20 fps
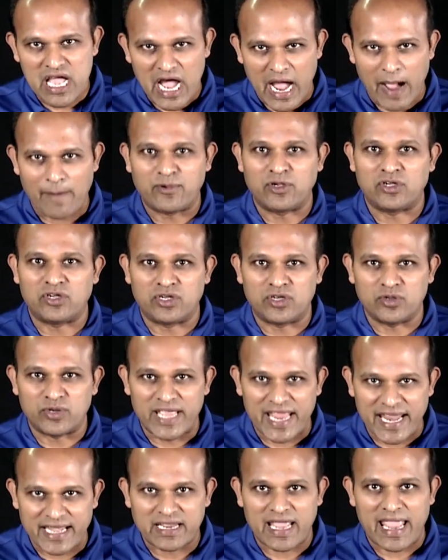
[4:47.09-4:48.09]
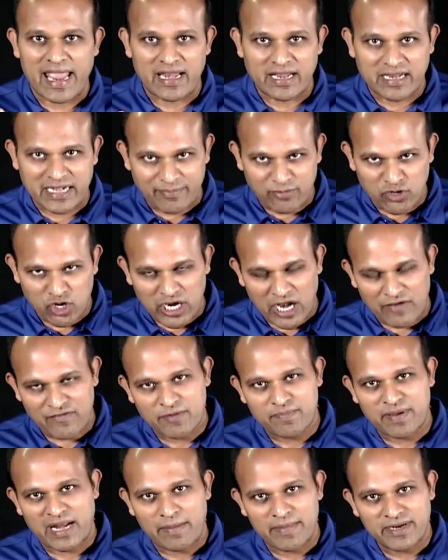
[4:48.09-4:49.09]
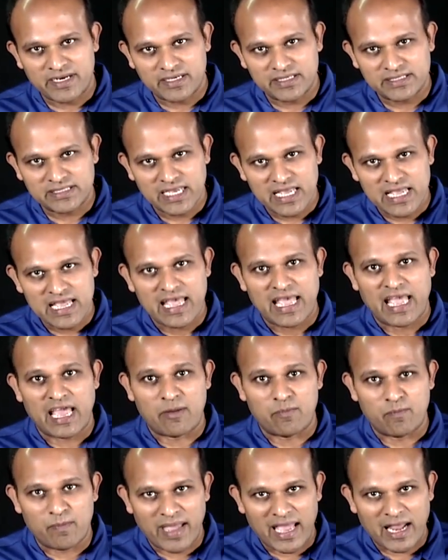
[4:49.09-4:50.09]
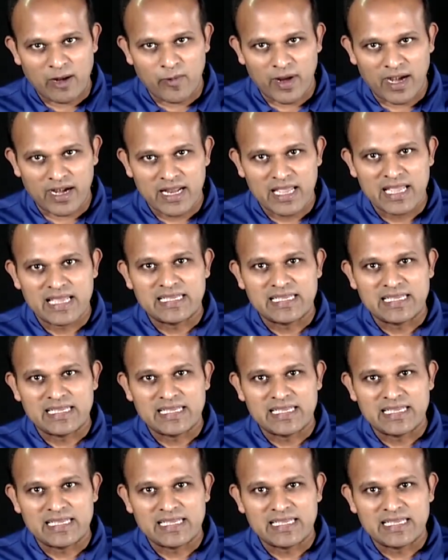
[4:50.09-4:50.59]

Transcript: up-to-date cryptographic parameters and malware